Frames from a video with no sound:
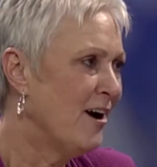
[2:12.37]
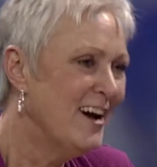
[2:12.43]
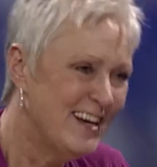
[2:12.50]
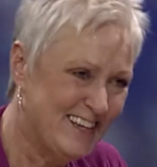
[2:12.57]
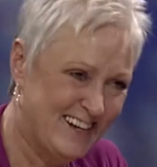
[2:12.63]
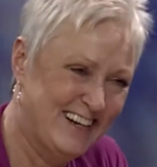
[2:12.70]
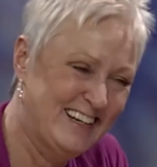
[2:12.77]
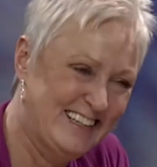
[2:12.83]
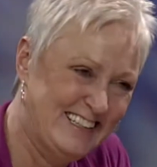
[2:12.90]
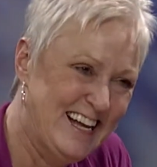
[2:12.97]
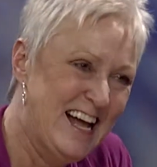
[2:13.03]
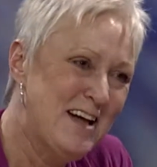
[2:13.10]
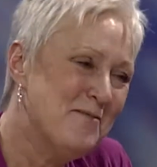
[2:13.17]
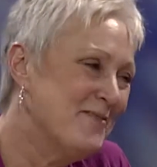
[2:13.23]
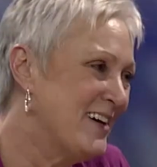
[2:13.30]
No. You know?
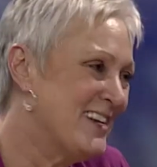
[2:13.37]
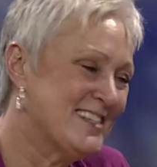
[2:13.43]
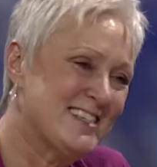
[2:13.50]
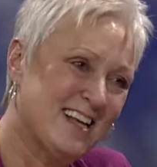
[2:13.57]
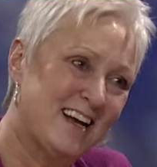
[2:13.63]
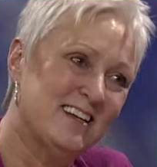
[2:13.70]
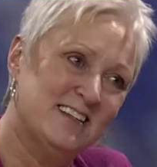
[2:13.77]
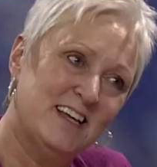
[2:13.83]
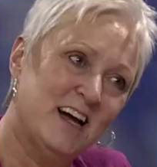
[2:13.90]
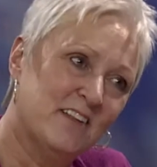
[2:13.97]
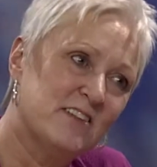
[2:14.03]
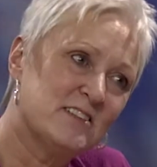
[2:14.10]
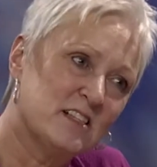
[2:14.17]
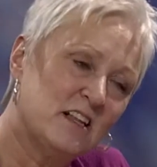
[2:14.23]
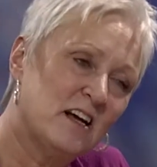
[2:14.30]
But it's, uh, yeah,
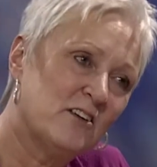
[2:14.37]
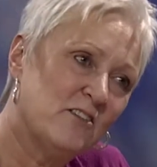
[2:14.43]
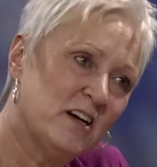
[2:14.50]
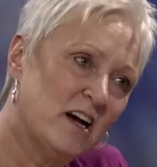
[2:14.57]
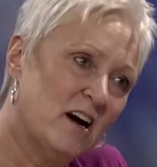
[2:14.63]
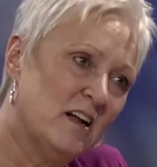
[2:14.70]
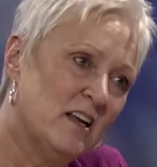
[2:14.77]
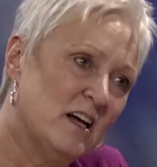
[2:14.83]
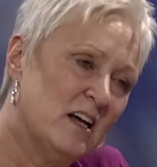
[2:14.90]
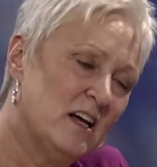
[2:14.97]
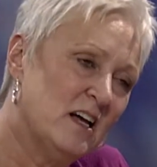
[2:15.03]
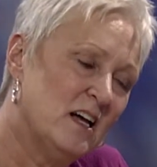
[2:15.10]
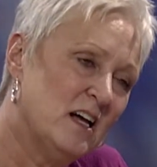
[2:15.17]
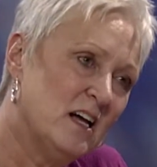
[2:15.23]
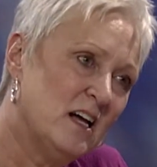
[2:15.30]
there's well, a lot going on. The
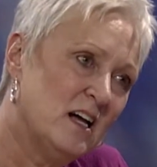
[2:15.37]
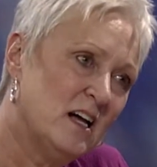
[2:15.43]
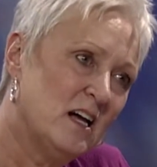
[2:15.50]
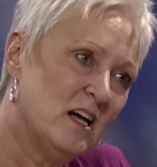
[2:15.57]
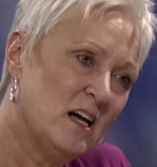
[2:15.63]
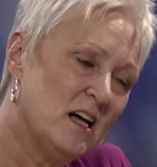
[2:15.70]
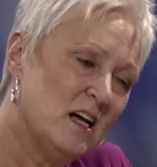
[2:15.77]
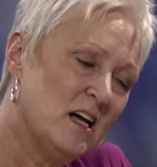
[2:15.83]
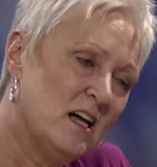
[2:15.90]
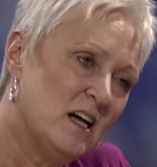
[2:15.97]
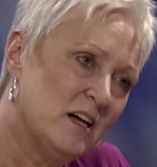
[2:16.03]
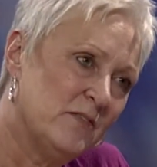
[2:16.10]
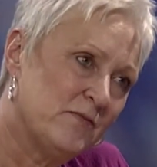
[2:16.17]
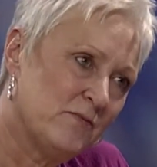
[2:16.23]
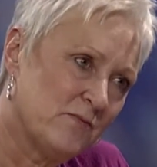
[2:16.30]
last year or so,
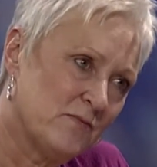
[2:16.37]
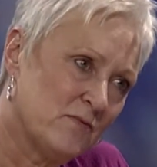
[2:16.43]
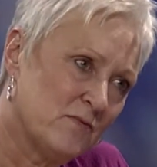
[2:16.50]
Dottie